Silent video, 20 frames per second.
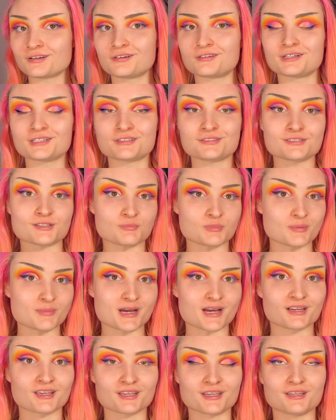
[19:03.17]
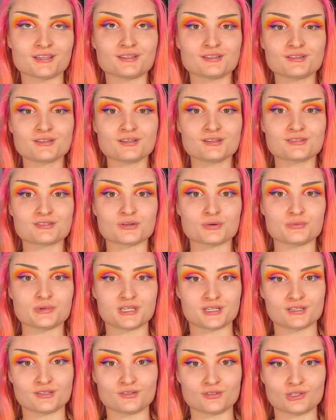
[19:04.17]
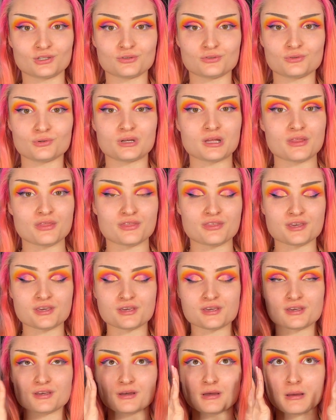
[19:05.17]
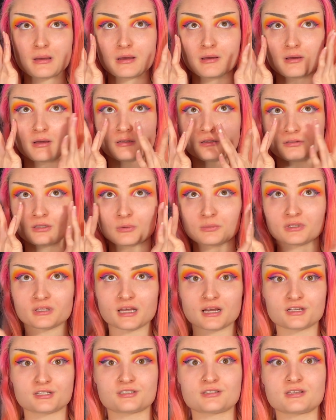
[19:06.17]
Let's zoom you back in so we can do the lower lash